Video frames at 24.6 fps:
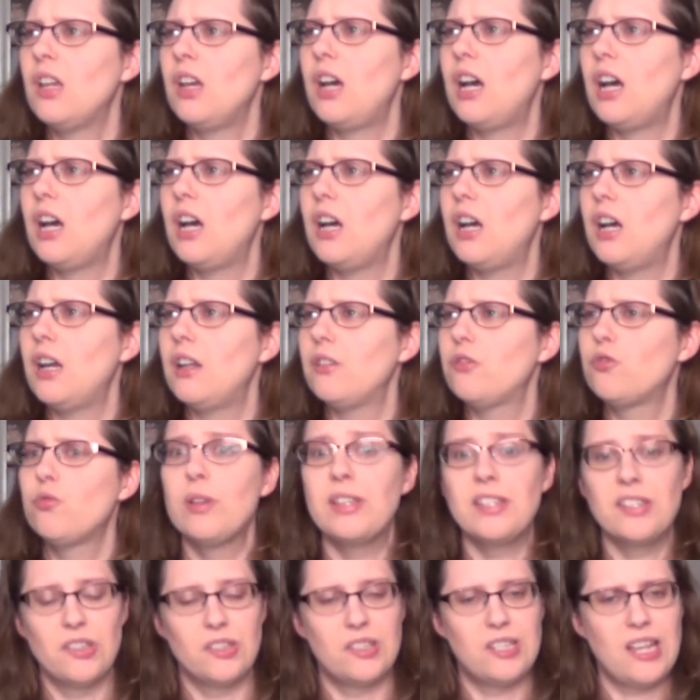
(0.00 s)
uh,
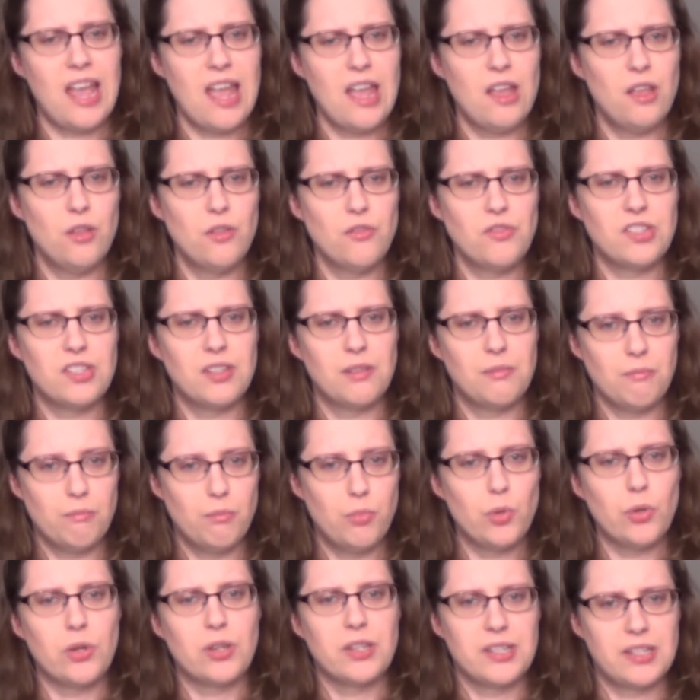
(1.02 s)
Twisted Tales
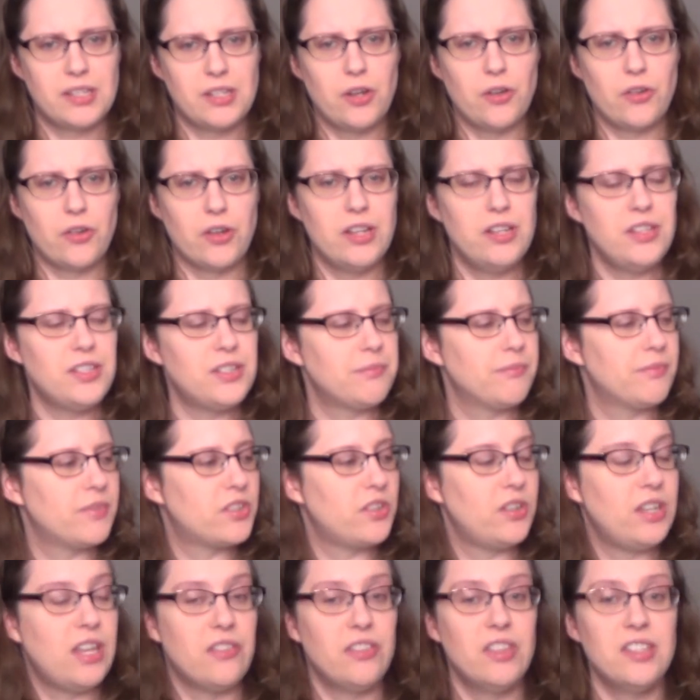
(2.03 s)
book series.
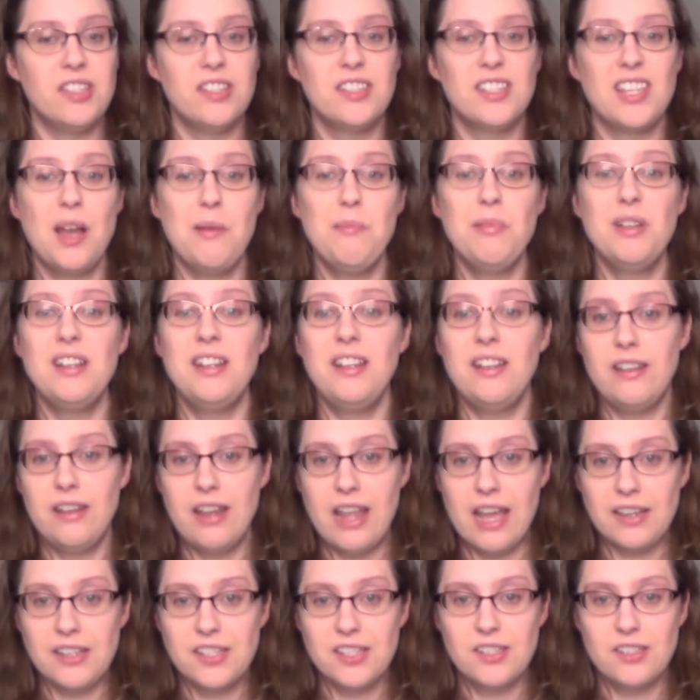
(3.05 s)
So yeah, this is up
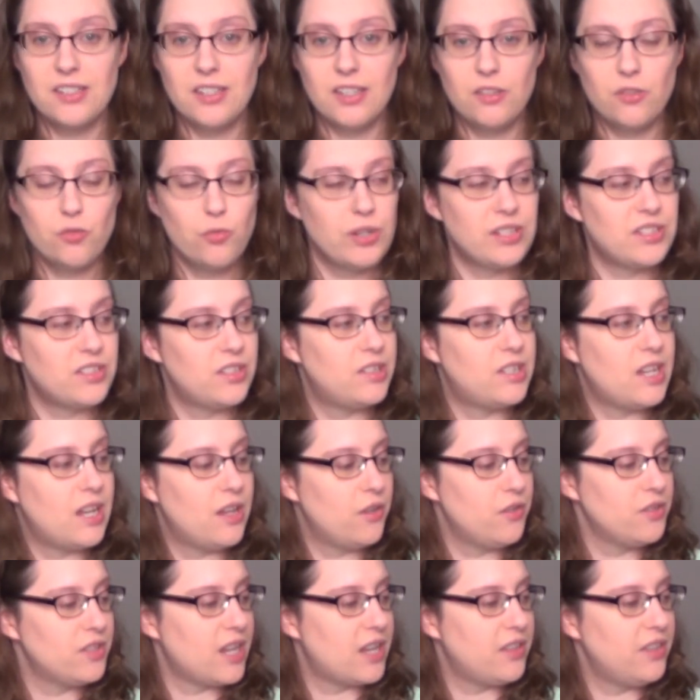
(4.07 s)
next in Twisted
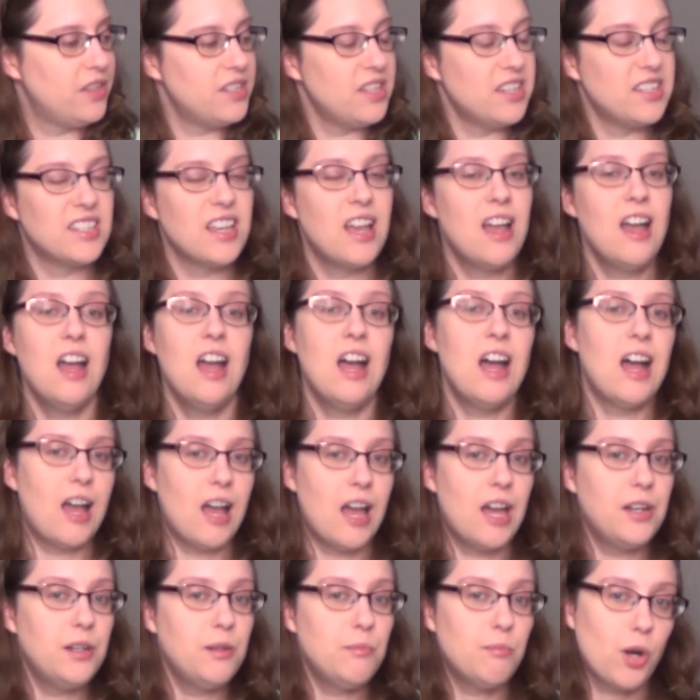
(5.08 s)
Tales, and this is
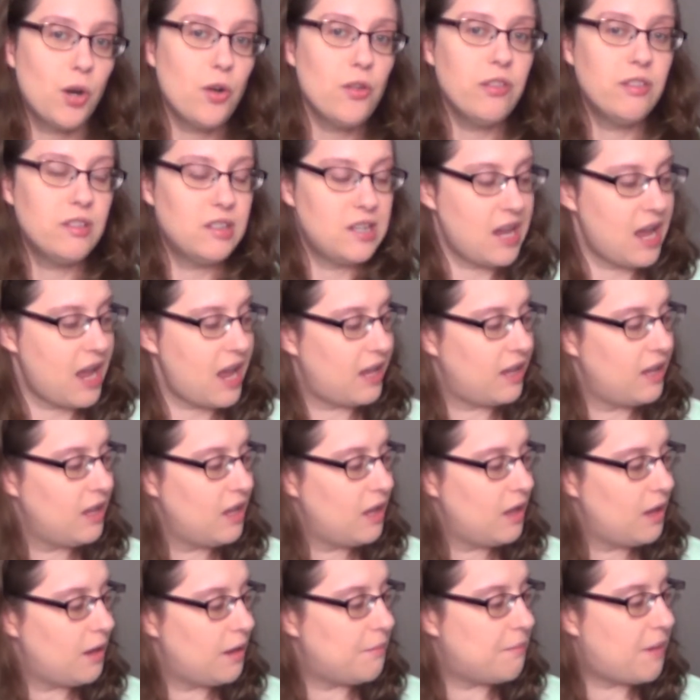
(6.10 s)
Unbirthday
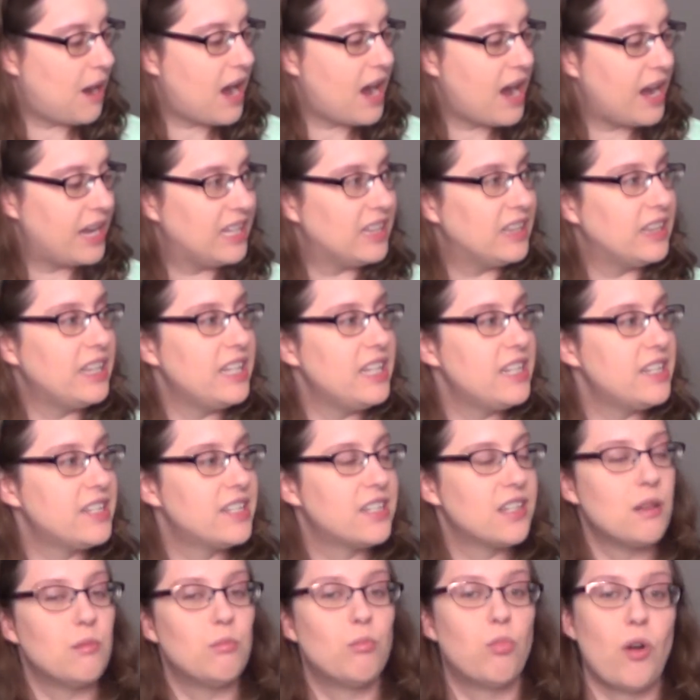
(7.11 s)
by
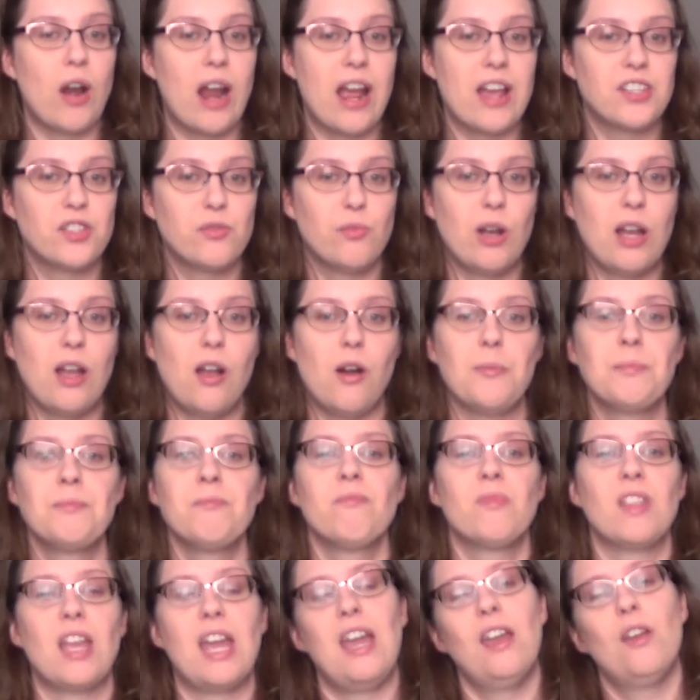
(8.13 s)
Liz Braswell.
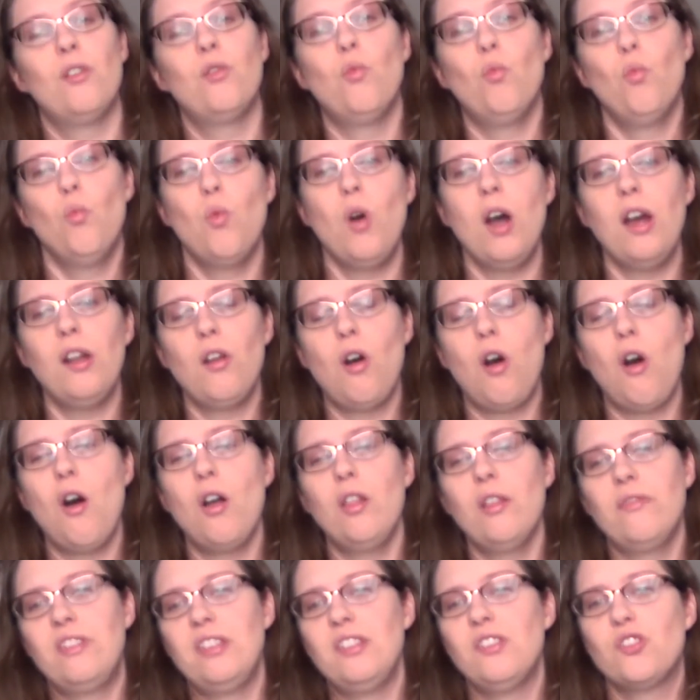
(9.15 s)
And what
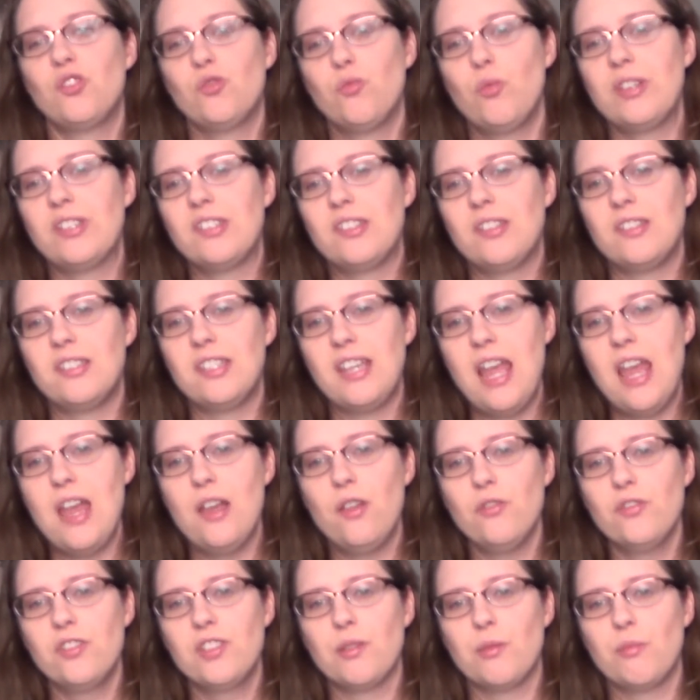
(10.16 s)
all of these Twisted
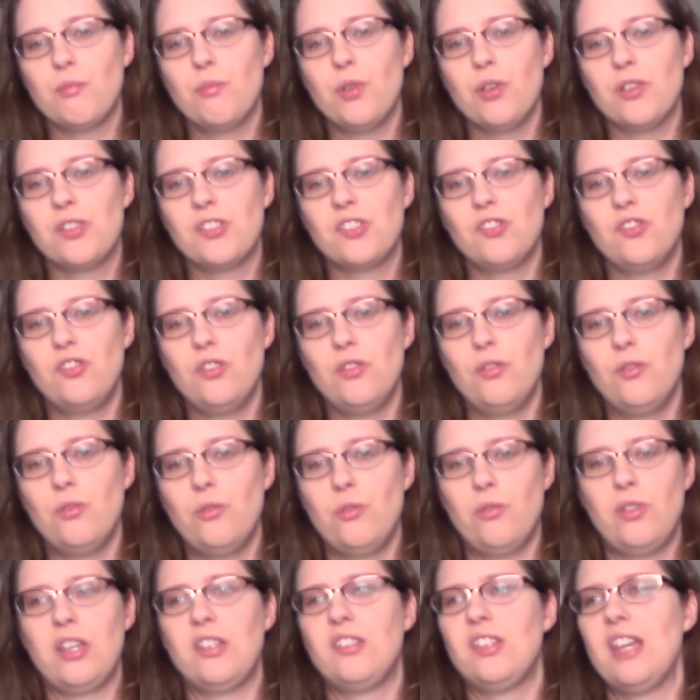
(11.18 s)
Tales books
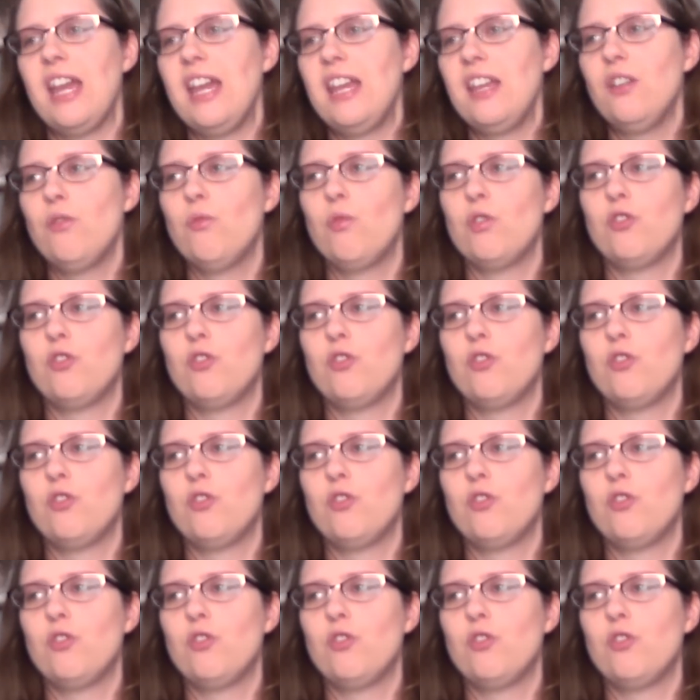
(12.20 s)
do, they take